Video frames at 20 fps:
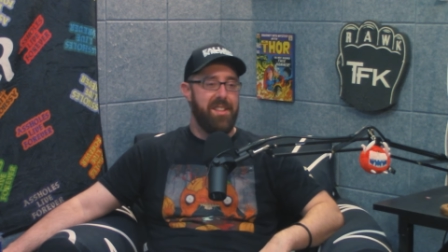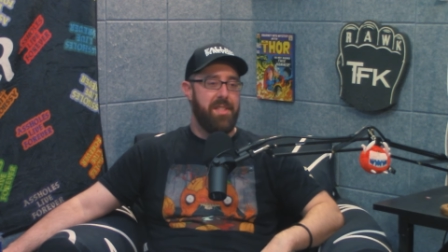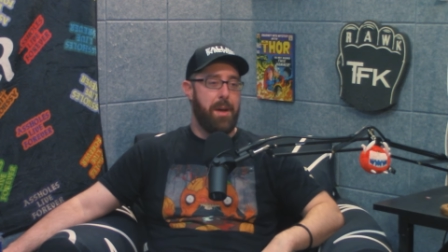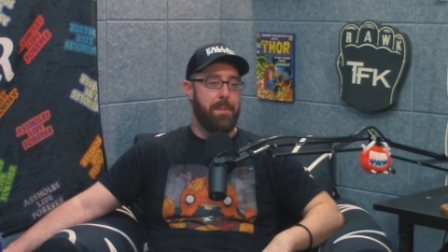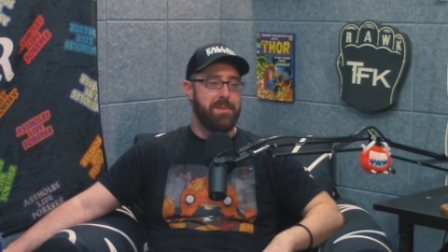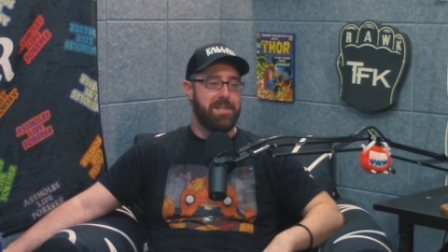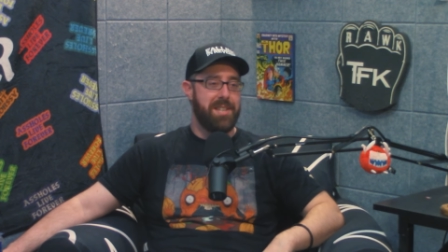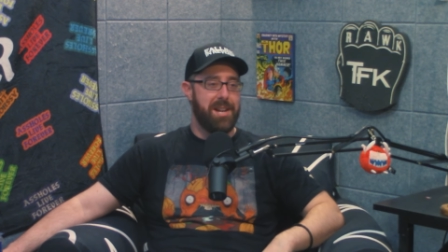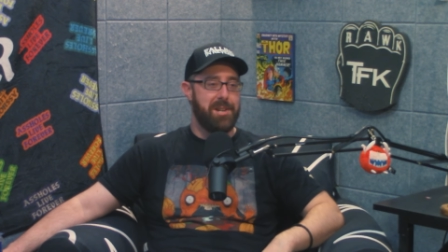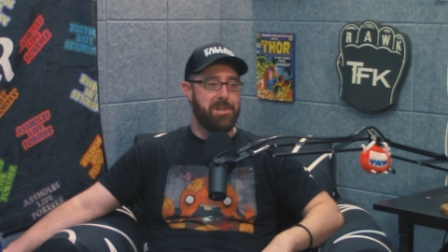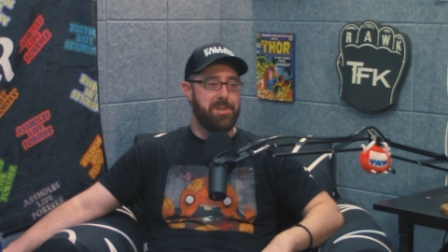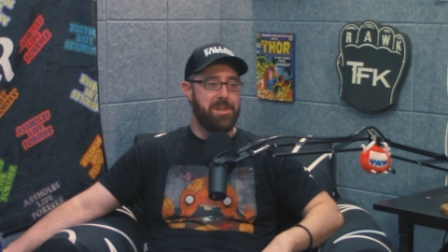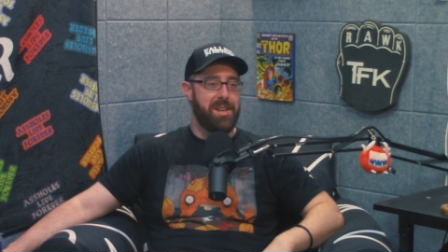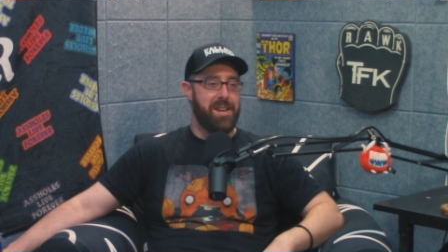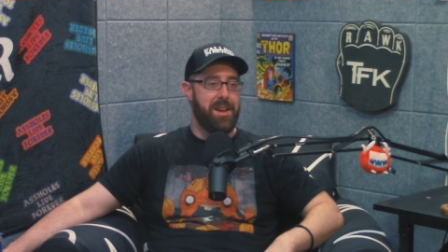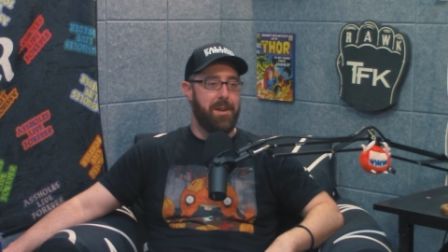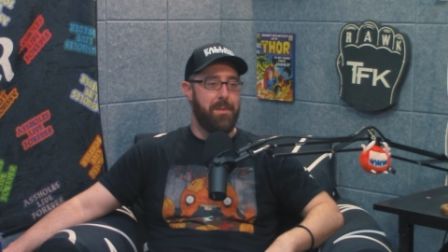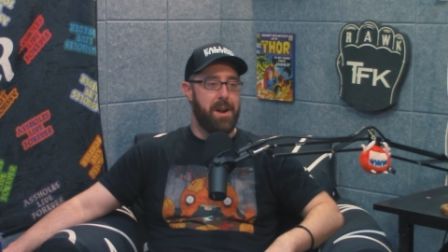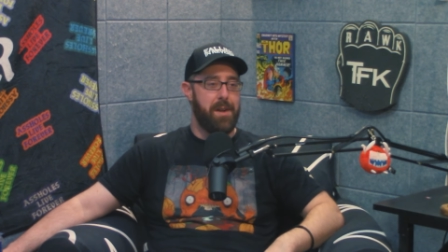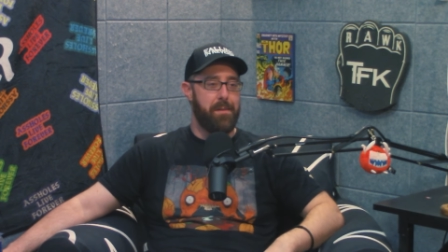that was
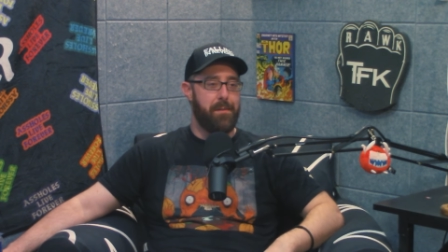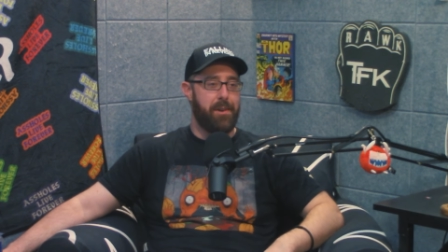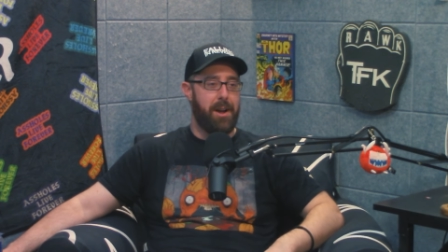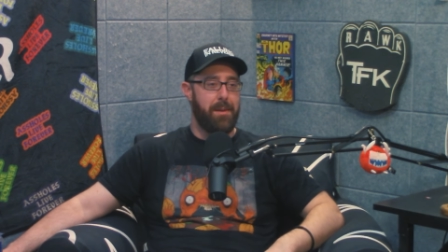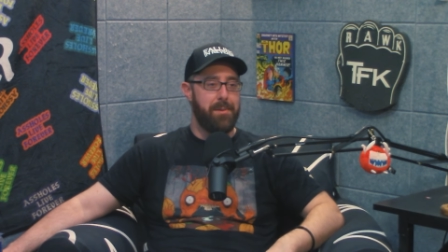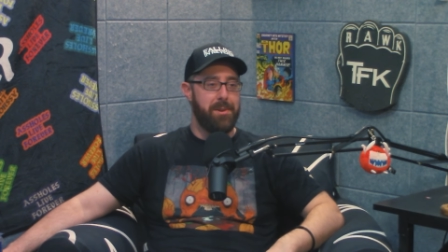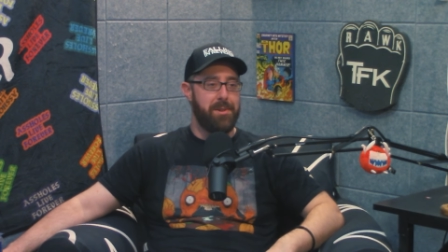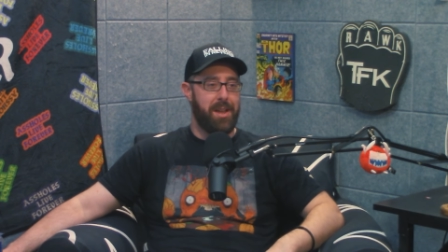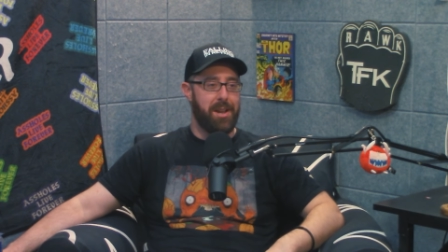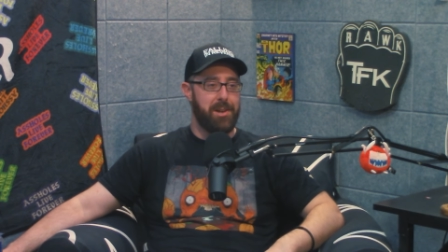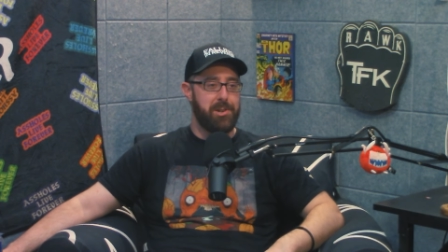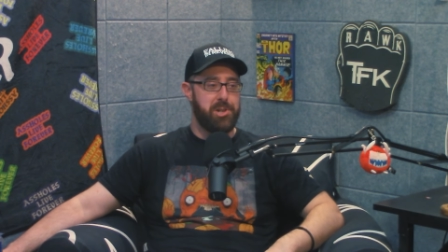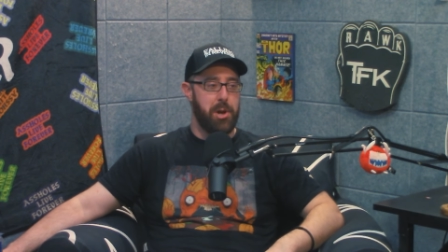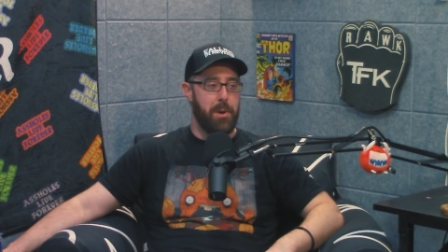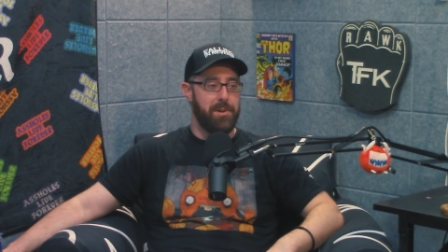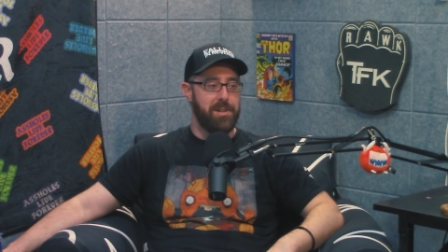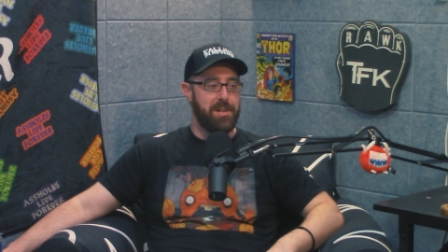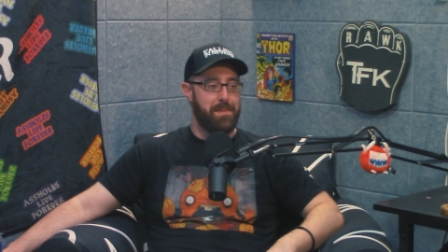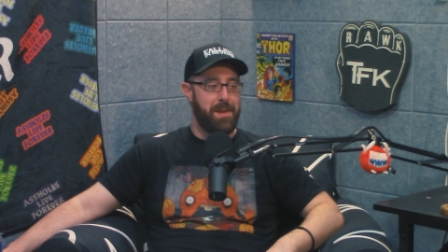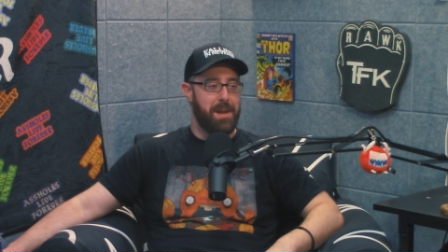actually uh, whenever I would like
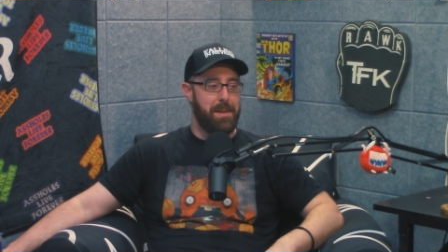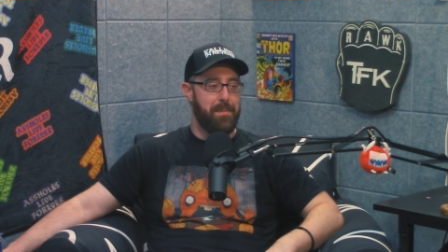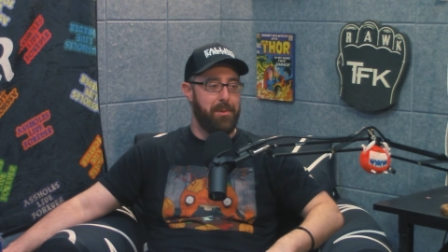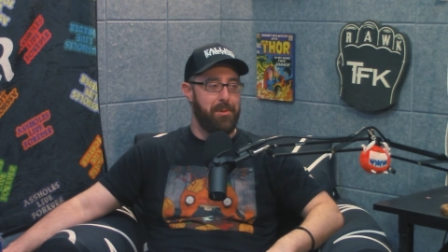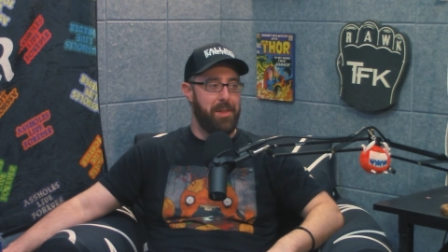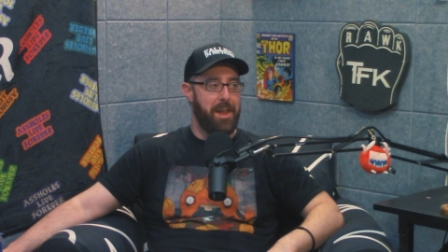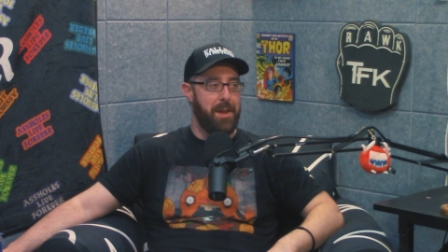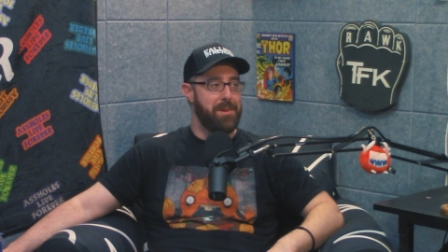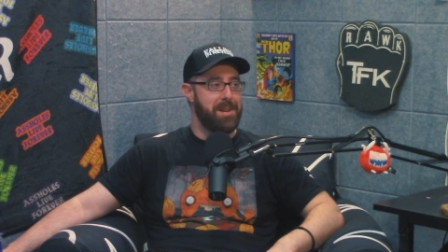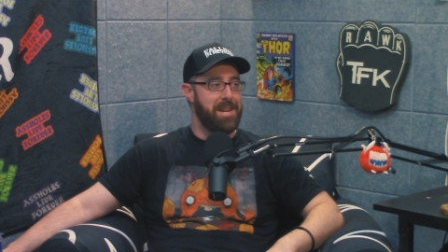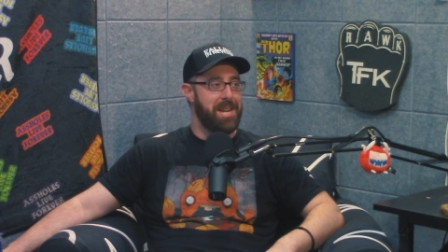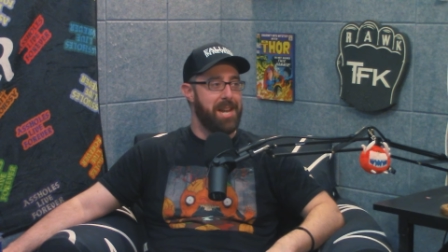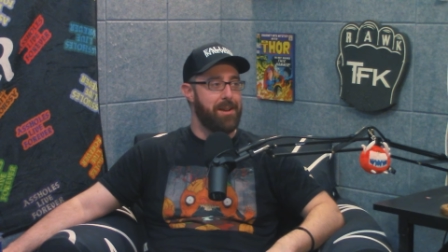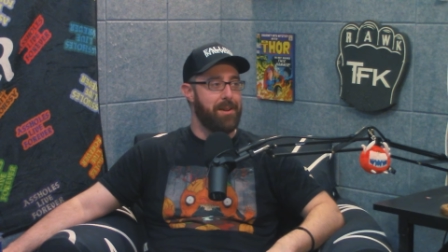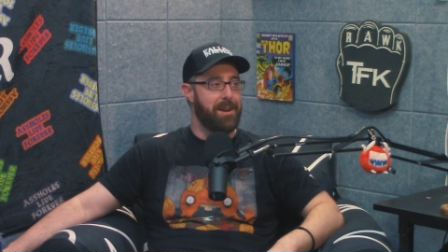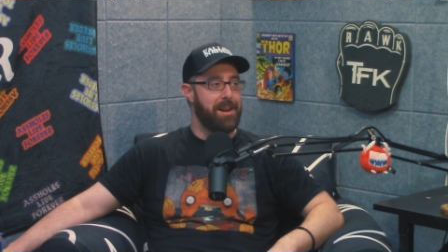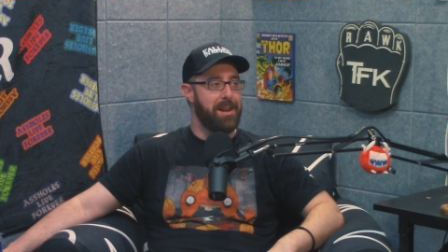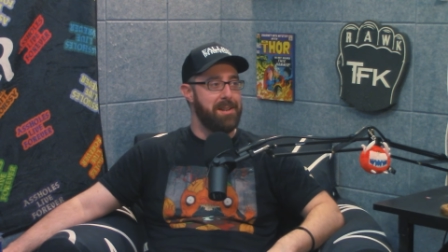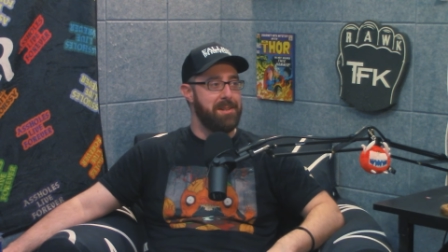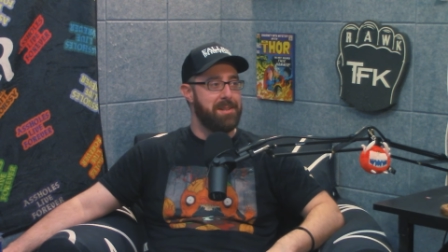show it to people, they would
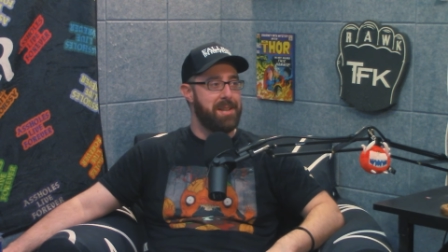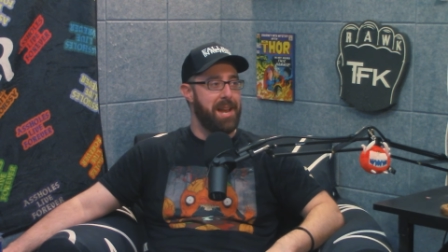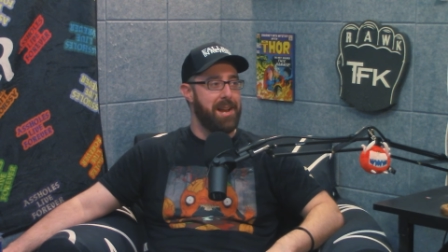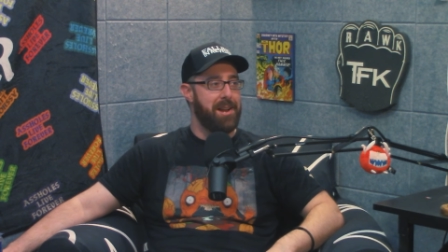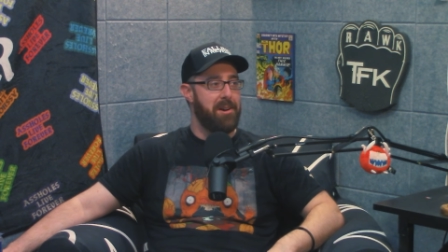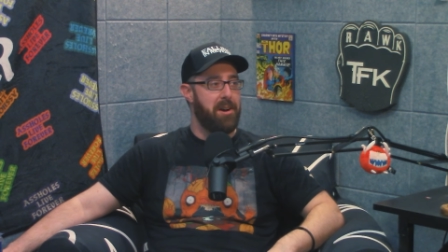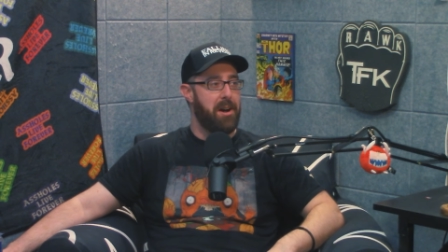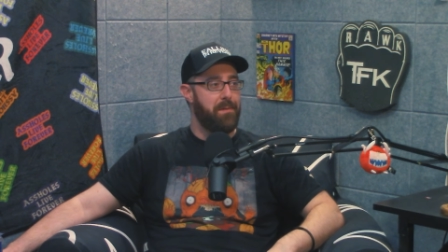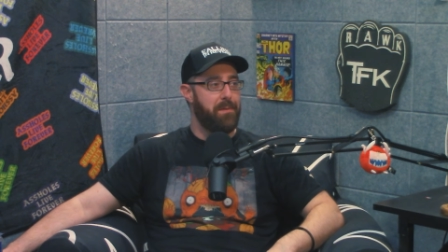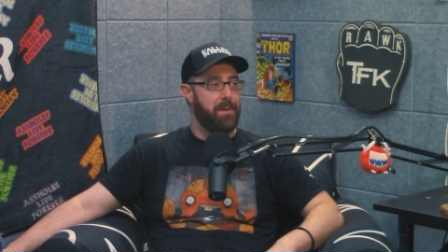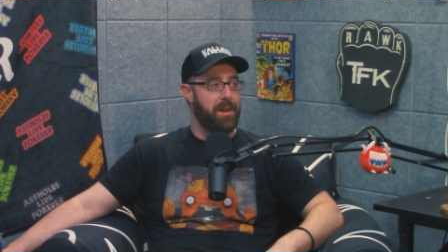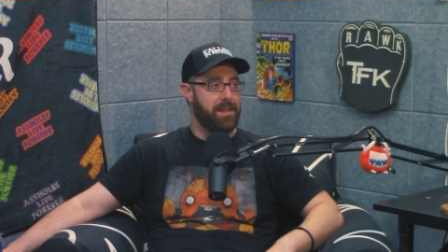hear it and take off.